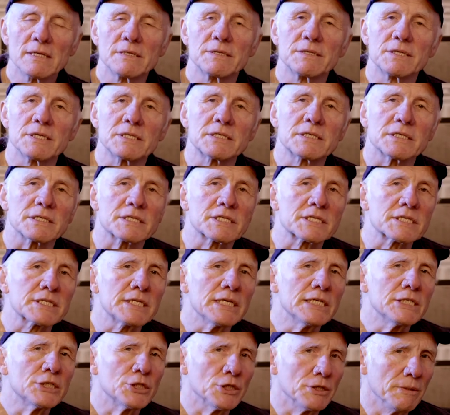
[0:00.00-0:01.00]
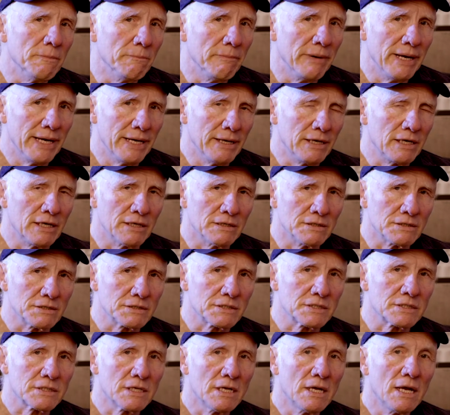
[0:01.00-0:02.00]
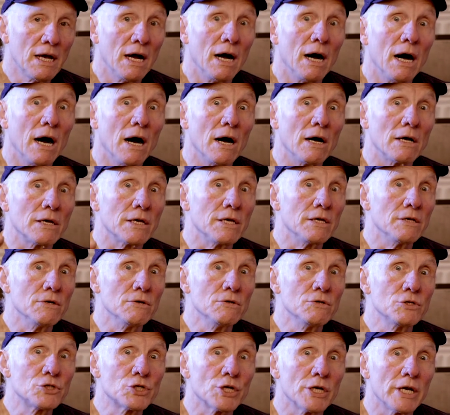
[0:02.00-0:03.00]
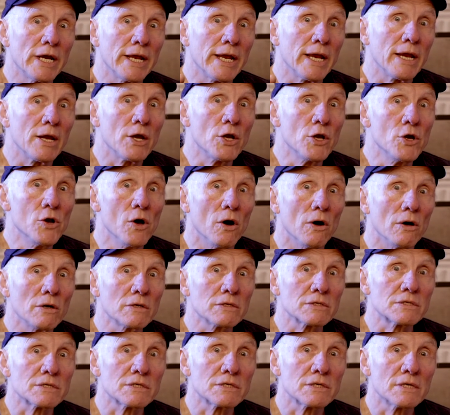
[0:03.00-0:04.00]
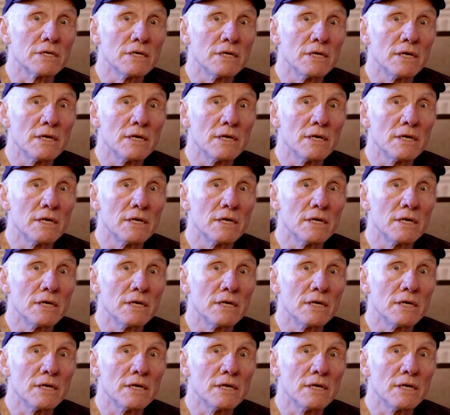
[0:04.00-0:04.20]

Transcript: the decision makers are usually not